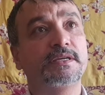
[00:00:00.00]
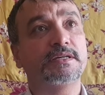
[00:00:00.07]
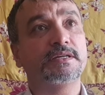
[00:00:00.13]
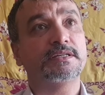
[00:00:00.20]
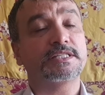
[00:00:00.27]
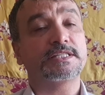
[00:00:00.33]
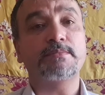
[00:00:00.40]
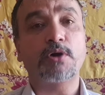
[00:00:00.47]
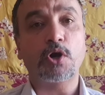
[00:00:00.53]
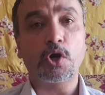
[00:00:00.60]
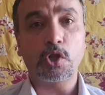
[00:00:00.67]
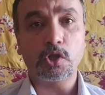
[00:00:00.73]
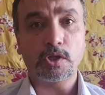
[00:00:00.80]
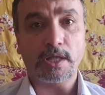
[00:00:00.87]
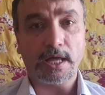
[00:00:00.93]

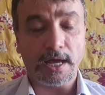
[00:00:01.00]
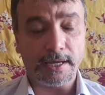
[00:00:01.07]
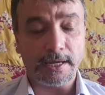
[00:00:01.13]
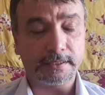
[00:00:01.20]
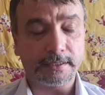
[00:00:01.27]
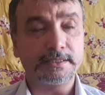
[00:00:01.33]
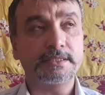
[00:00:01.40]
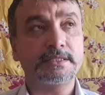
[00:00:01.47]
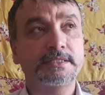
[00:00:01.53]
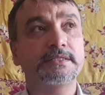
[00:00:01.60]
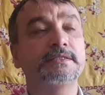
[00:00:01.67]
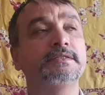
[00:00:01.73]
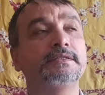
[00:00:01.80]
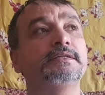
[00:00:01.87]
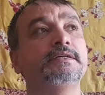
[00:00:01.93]
small island
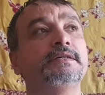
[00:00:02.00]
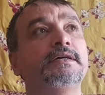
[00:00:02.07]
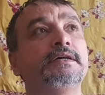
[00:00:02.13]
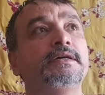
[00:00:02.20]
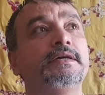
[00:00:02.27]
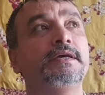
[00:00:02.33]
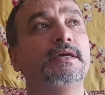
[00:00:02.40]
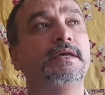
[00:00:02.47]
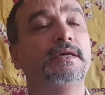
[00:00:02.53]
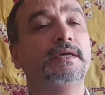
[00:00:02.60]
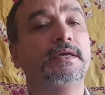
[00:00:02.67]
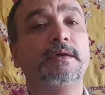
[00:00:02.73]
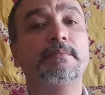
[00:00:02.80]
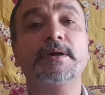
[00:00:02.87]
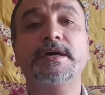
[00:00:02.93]

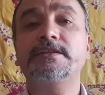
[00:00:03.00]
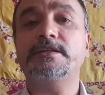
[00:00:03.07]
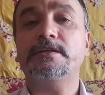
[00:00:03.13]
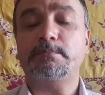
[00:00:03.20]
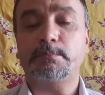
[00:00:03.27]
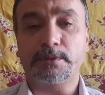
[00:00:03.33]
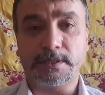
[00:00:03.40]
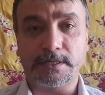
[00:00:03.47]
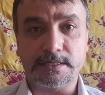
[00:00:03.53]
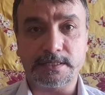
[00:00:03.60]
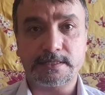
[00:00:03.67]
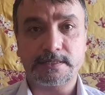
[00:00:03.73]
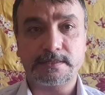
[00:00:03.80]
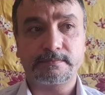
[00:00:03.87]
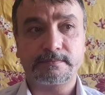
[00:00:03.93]
a better
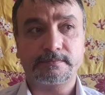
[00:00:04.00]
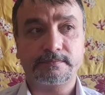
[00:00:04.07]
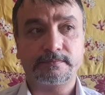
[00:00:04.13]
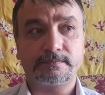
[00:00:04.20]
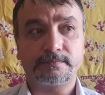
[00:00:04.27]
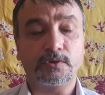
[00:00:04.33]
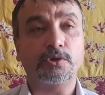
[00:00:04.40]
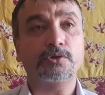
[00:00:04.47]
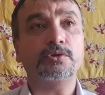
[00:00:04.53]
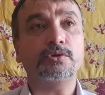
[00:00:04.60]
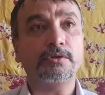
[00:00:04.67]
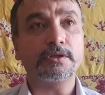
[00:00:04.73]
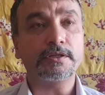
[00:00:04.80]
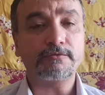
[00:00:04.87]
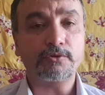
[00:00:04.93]
place, not
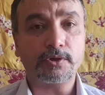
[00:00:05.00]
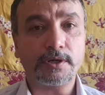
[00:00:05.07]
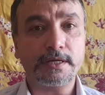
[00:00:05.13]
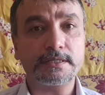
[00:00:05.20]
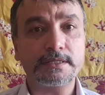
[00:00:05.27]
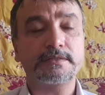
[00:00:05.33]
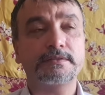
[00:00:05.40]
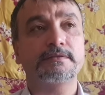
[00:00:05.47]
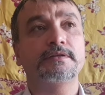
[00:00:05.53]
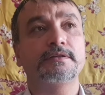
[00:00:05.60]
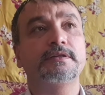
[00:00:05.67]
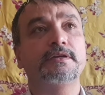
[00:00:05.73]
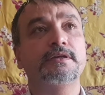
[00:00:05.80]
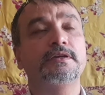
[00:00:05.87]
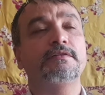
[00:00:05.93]
only for us,
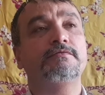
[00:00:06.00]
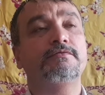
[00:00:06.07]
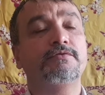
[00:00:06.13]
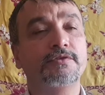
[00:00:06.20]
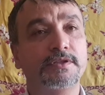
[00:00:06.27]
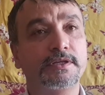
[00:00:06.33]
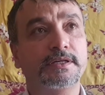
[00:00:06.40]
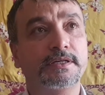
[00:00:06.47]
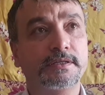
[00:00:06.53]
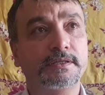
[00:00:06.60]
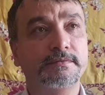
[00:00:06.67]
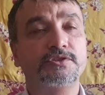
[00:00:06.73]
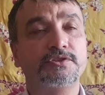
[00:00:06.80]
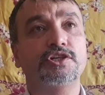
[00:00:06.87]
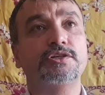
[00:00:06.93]
for the
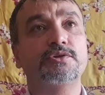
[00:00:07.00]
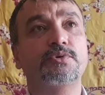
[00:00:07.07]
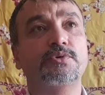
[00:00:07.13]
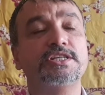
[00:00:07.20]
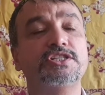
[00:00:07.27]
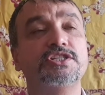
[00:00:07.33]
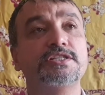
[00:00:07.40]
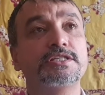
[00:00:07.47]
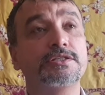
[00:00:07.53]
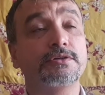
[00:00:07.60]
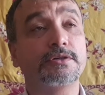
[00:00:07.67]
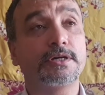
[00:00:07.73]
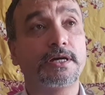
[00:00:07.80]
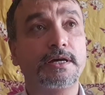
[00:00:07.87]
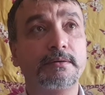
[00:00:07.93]
generations to
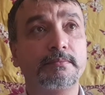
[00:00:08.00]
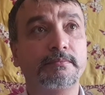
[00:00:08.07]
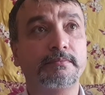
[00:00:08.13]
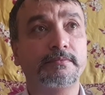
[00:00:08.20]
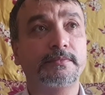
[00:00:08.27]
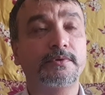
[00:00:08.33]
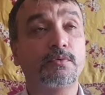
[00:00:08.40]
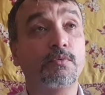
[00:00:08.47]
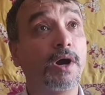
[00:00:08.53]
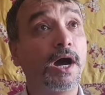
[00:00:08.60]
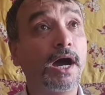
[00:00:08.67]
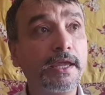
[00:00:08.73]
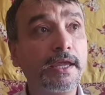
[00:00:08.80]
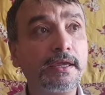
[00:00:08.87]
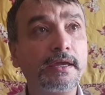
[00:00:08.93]
come. Why?